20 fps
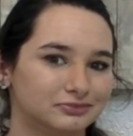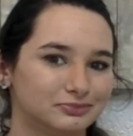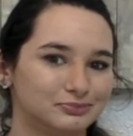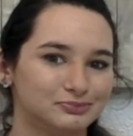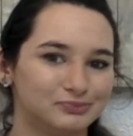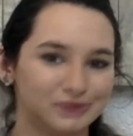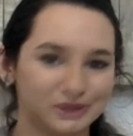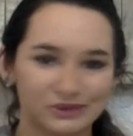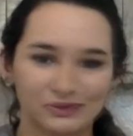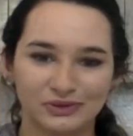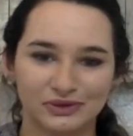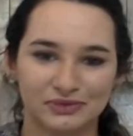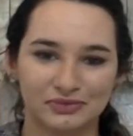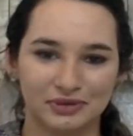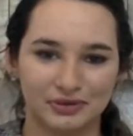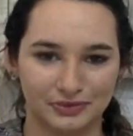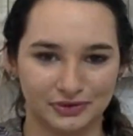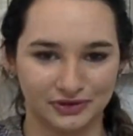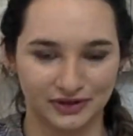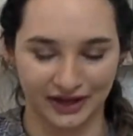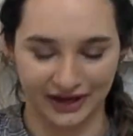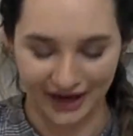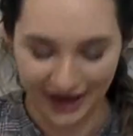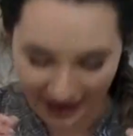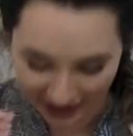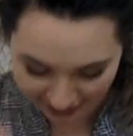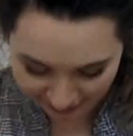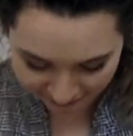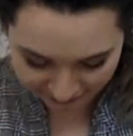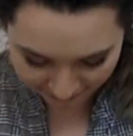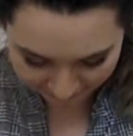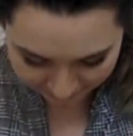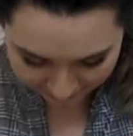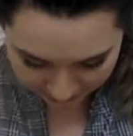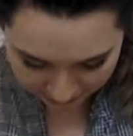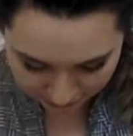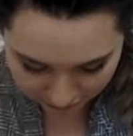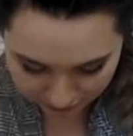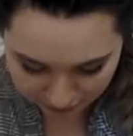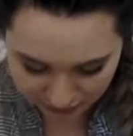be with people, like, have that
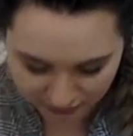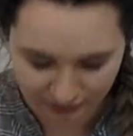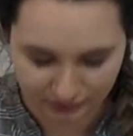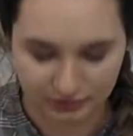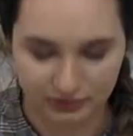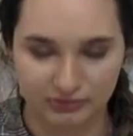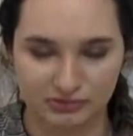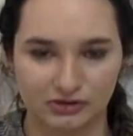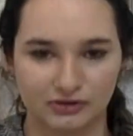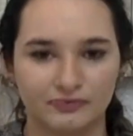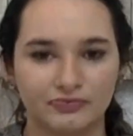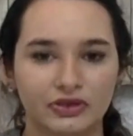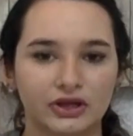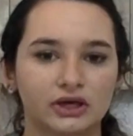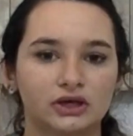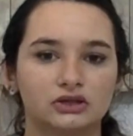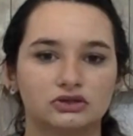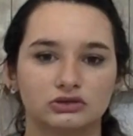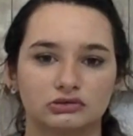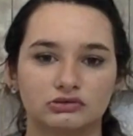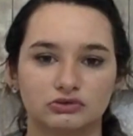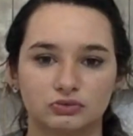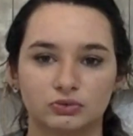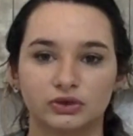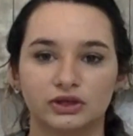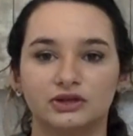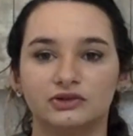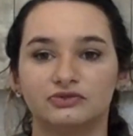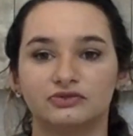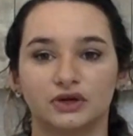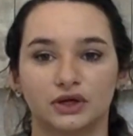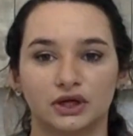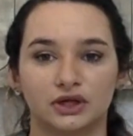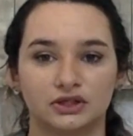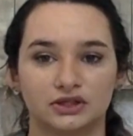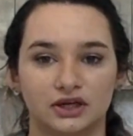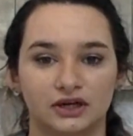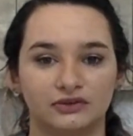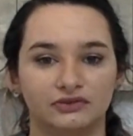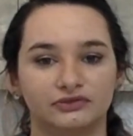physical be with people. So it was really fucking
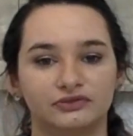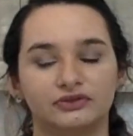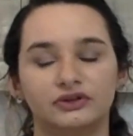tough.